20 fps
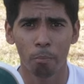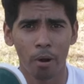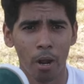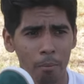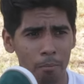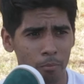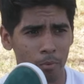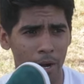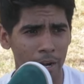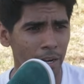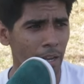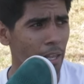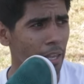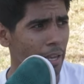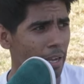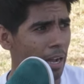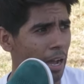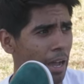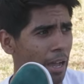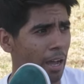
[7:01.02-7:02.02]
problem. Right now,
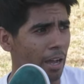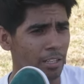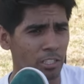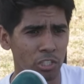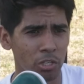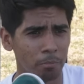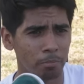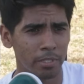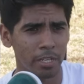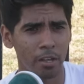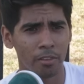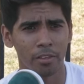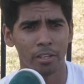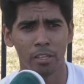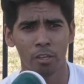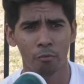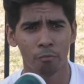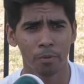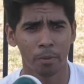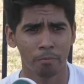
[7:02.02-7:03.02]
like, I jumped down the
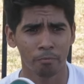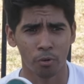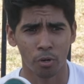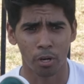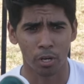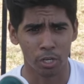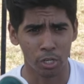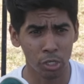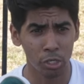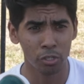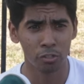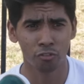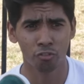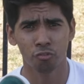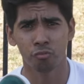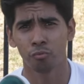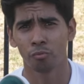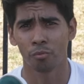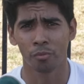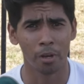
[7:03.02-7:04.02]
heel flip for a good
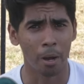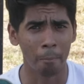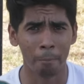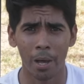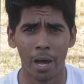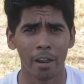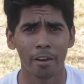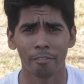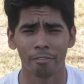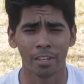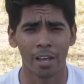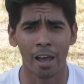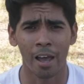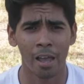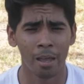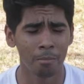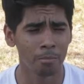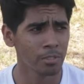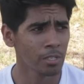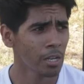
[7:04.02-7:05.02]
amount of
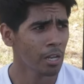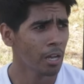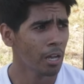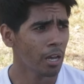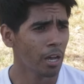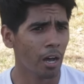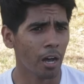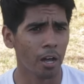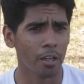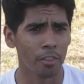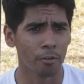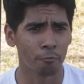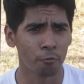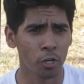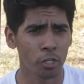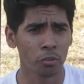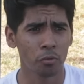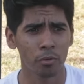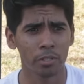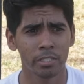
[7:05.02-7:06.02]
times. The
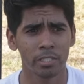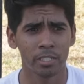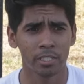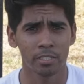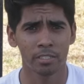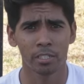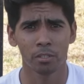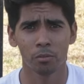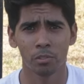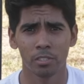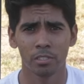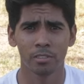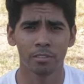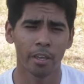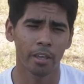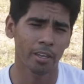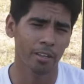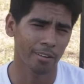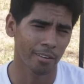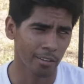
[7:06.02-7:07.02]
front 360 was
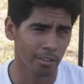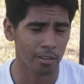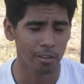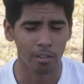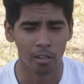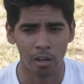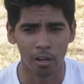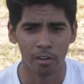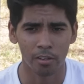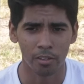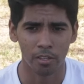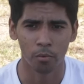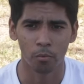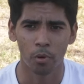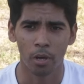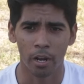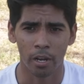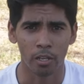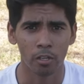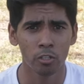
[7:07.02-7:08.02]
taking a little longer than
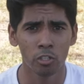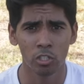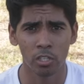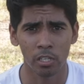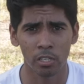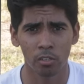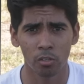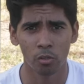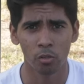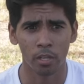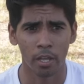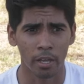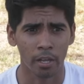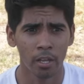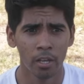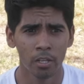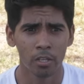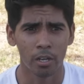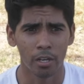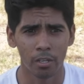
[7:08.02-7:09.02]
what I usually do. Like,
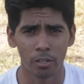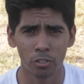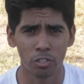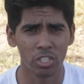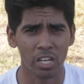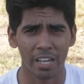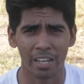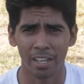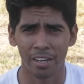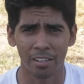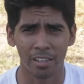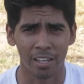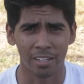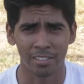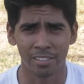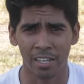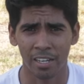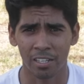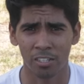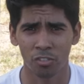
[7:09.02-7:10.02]
usually I get it like
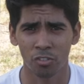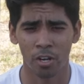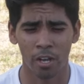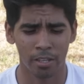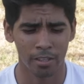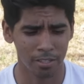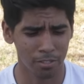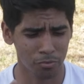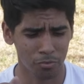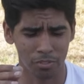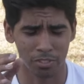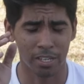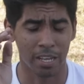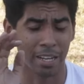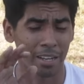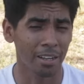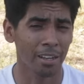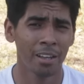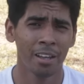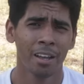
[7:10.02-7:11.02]
second try. This was like